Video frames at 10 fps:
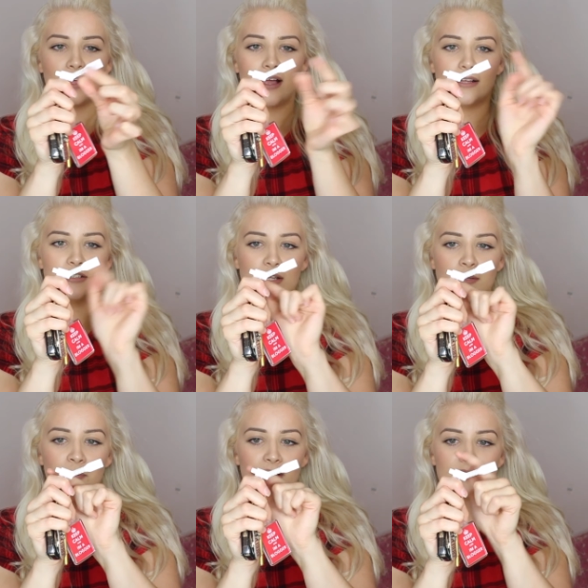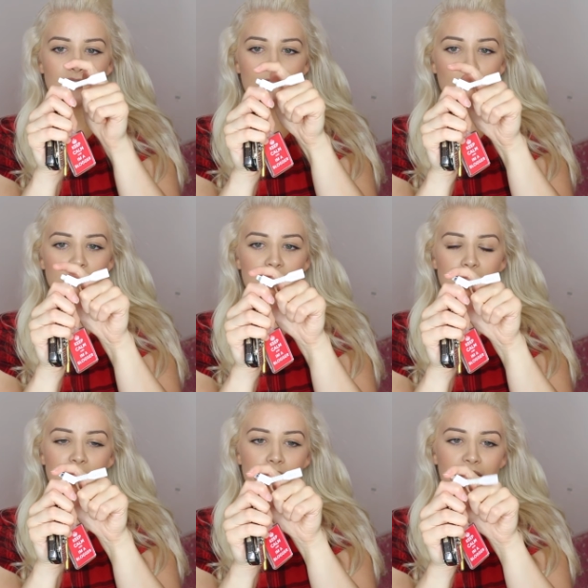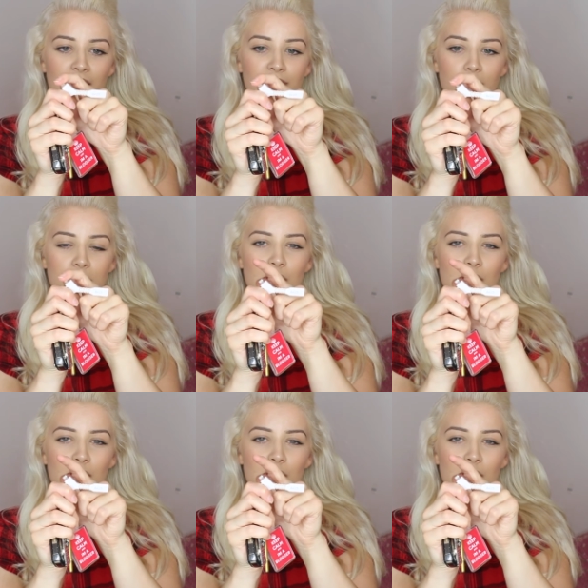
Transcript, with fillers: And it basically goes into your iPhone.